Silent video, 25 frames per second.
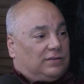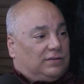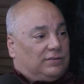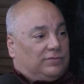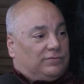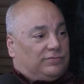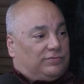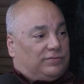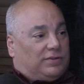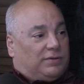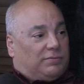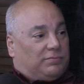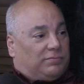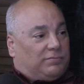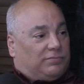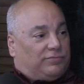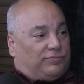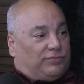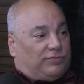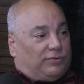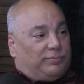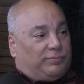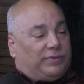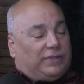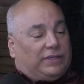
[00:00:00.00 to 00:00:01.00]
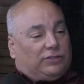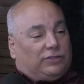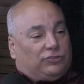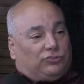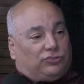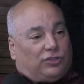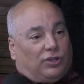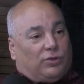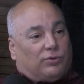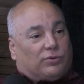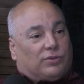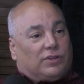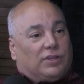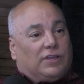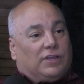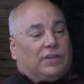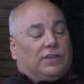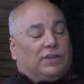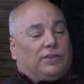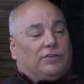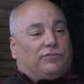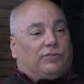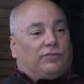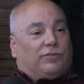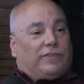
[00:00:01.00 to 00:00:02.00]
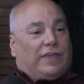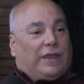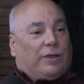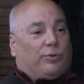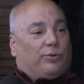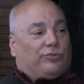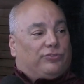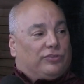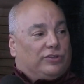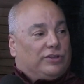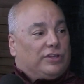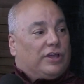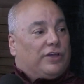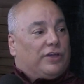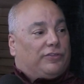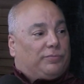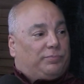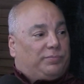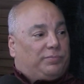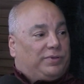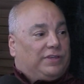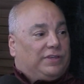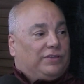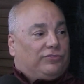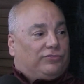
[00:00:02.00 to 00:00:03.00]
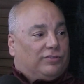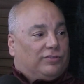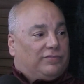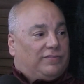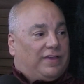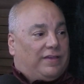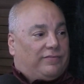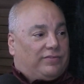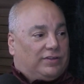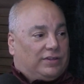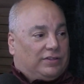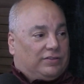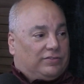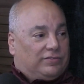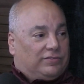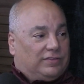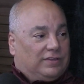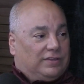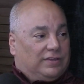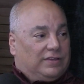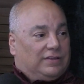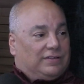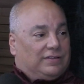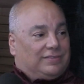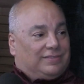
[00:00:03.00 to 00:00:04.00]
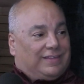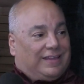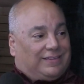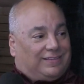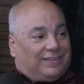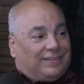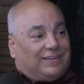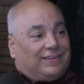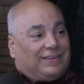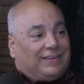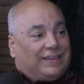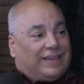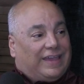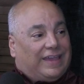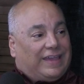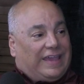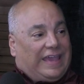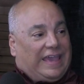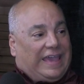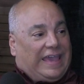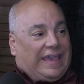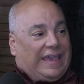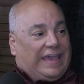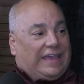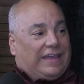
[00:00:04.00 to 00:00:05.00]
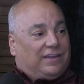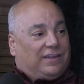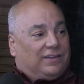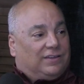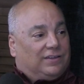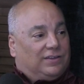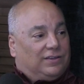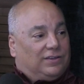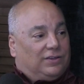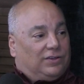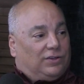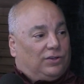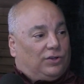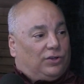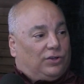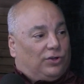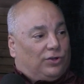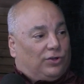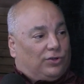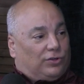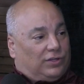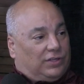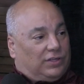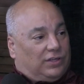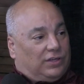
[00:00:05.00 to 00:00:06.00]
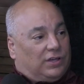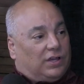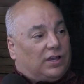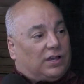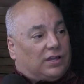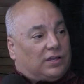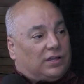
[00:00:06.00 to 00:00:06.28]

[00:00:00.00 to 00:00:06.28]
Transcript: From being choked. So that was another piece of evidence that the DA had early on.